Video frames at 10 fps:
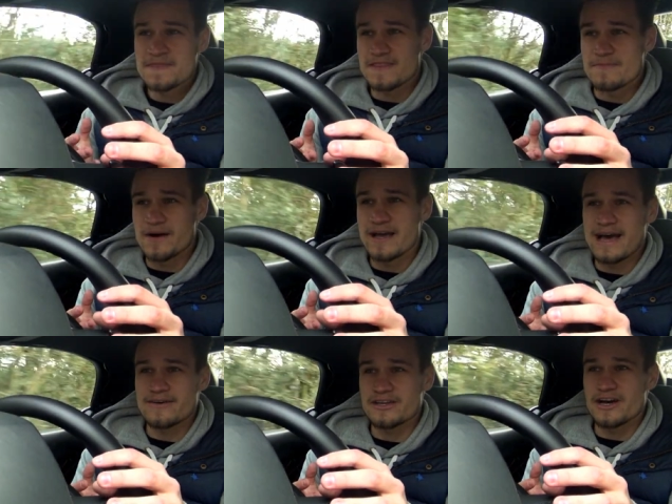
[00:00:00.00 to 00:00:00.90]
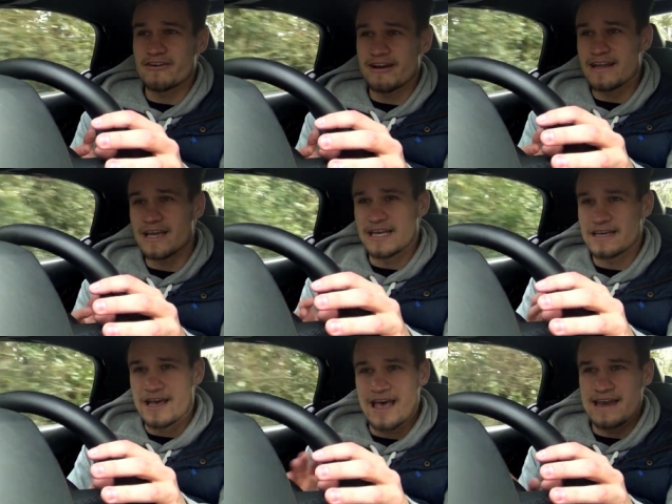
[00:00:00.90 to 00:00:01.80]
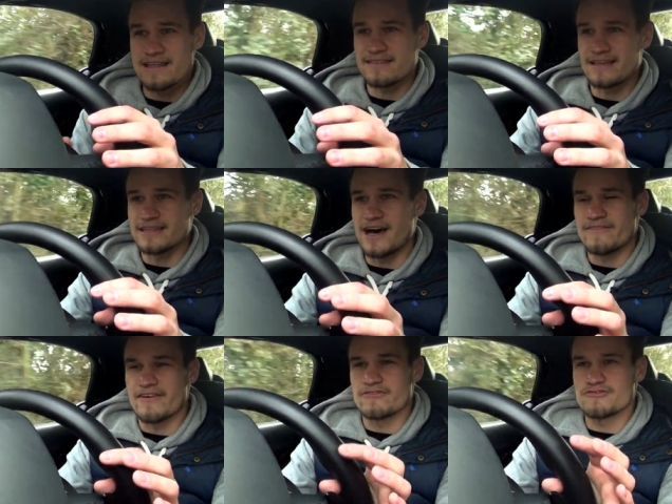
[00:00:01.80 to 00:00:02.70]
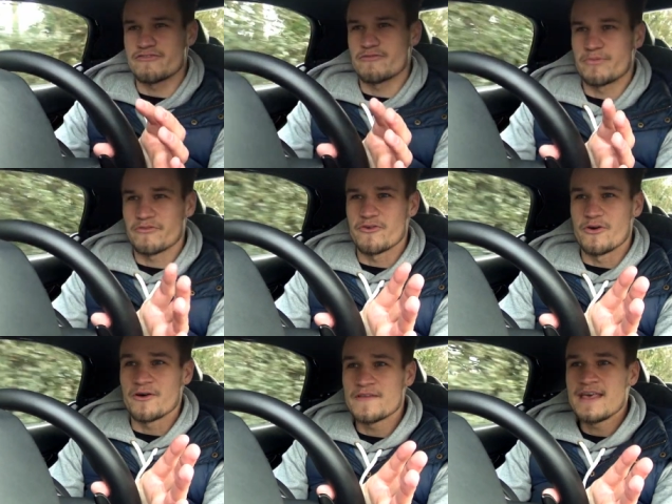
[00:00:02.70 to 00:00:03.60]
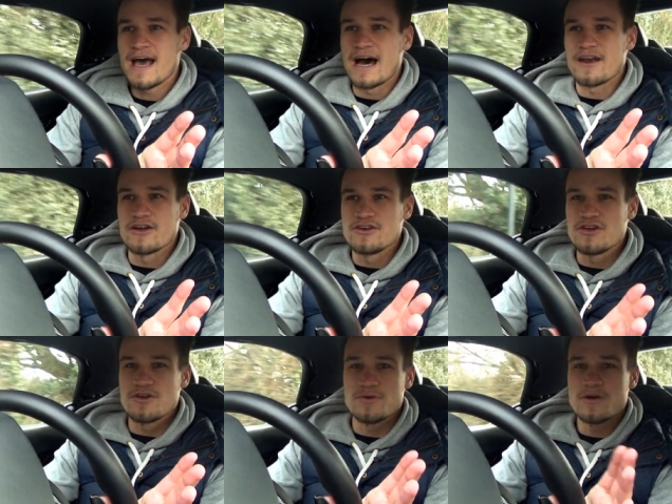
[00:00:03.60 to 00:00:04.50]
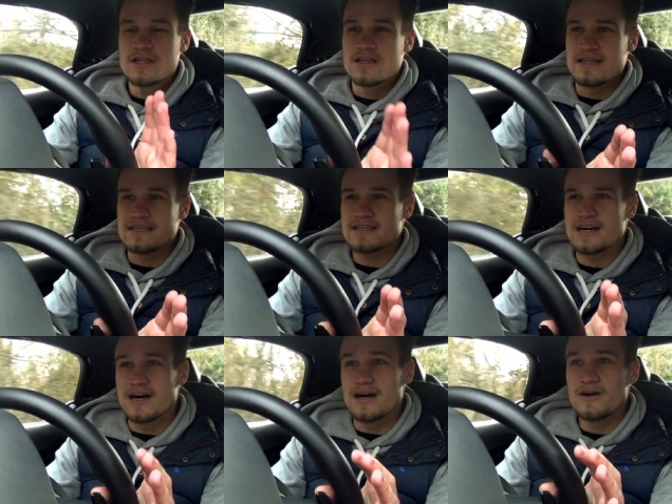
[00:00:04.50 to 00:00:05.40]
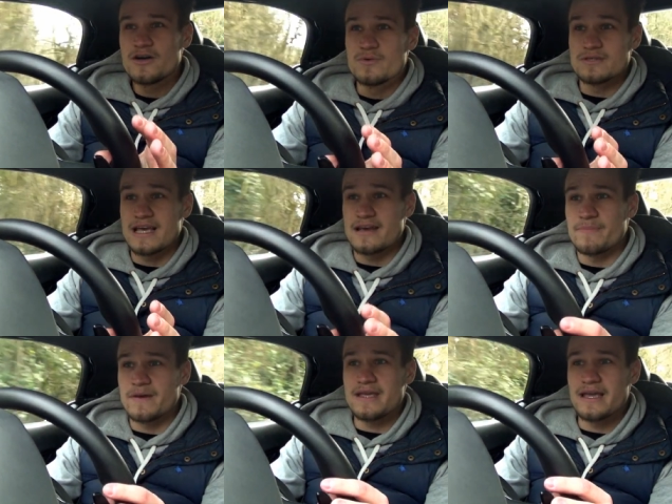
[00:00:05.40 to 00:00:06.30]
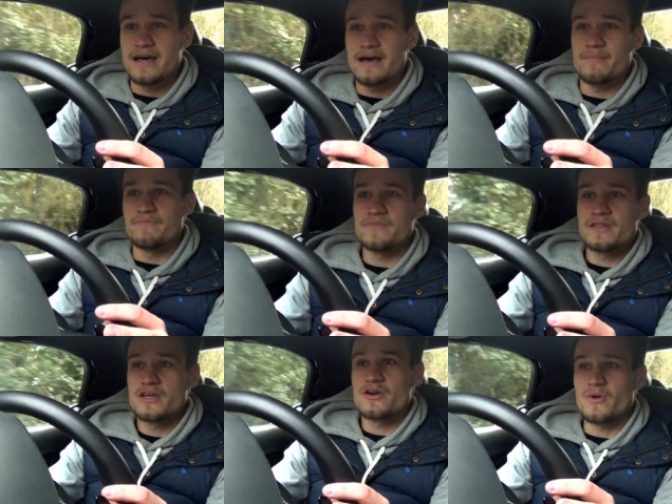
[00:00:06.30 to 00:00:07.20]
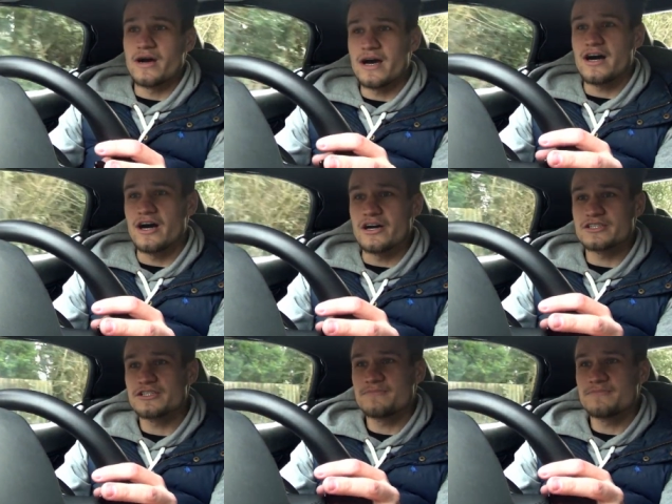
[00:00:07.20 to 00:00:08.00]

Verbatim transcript: than my Audi R eight and uh, anything that I've ever driven before, and I knew that this car was going to be um, quite harsh